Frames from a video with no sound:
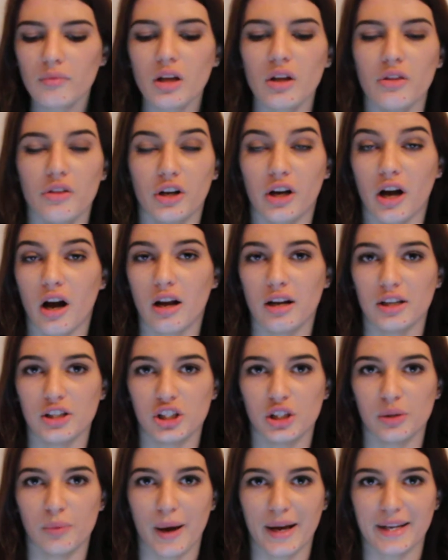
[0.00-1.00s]
the girl as
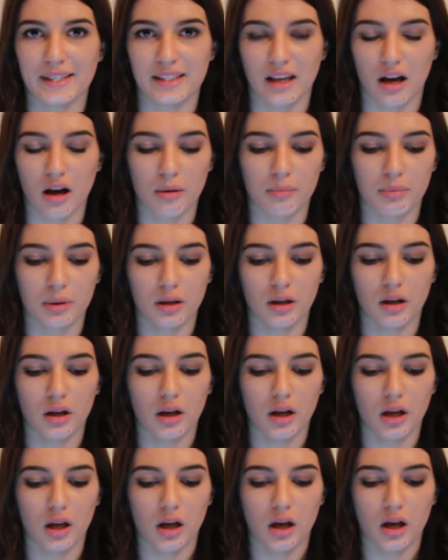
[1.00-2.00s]
she wakes up,
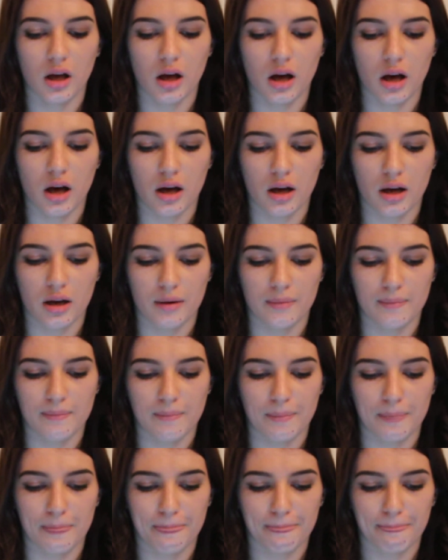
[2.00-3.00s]

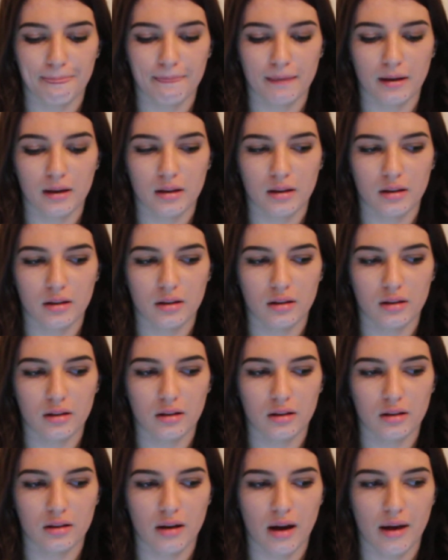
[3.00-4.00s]
and
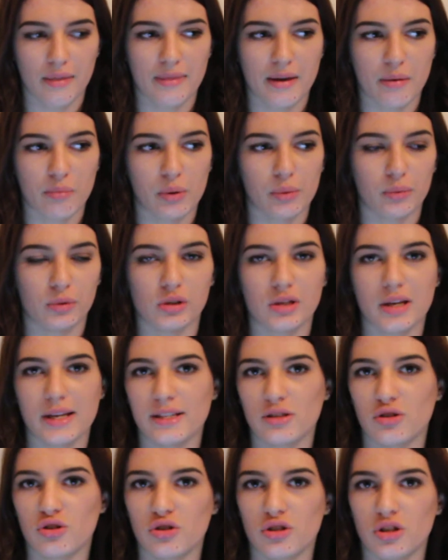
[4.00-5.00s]
then we want to
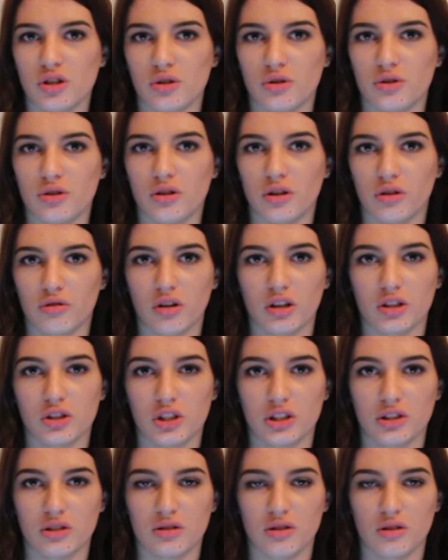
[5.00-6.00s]
introduce the
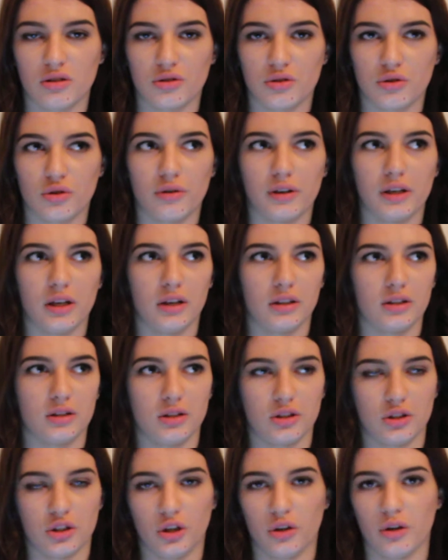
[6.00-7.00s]
crutches to the storyline
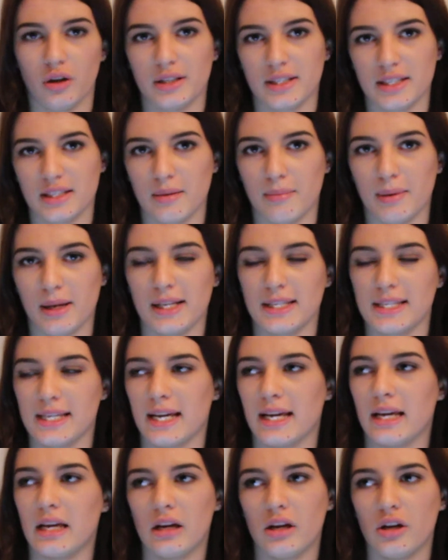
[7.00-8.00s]
to show her
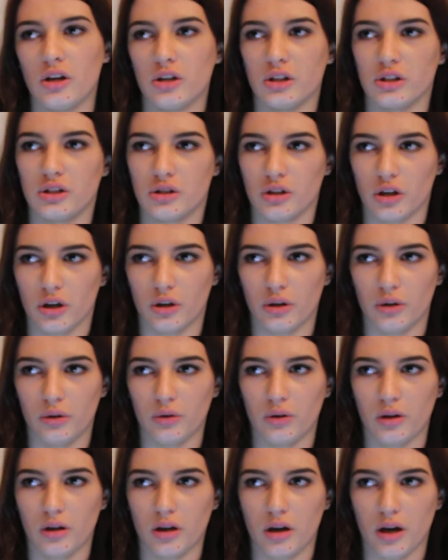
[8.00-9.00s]
disability.
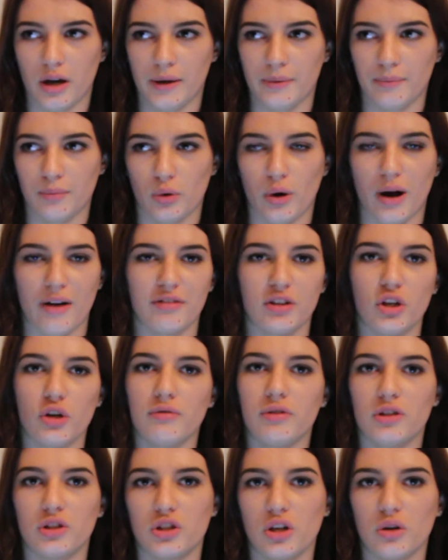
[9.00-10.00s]
So we'll have an
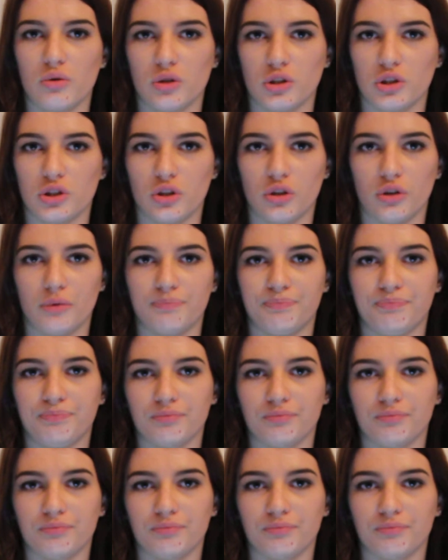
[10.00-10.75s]
over-the-shoulder shot